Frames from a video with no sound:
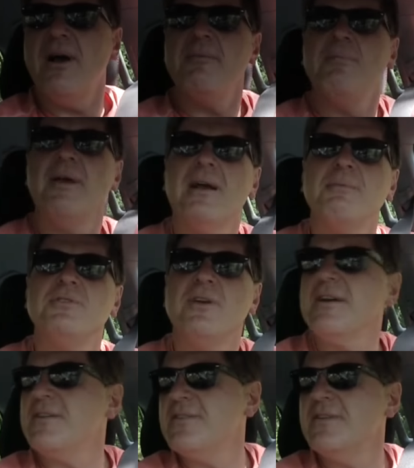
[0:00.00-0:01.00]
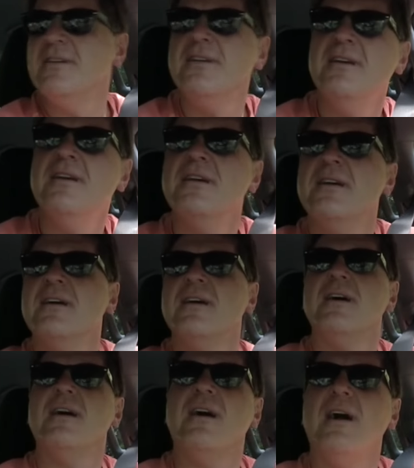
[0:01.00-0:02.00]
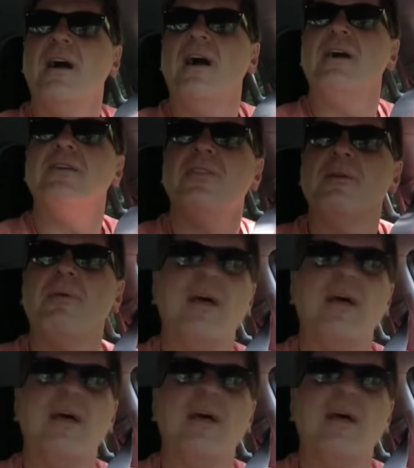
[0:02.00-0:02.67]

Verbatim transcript: wide pickup trucks aren't the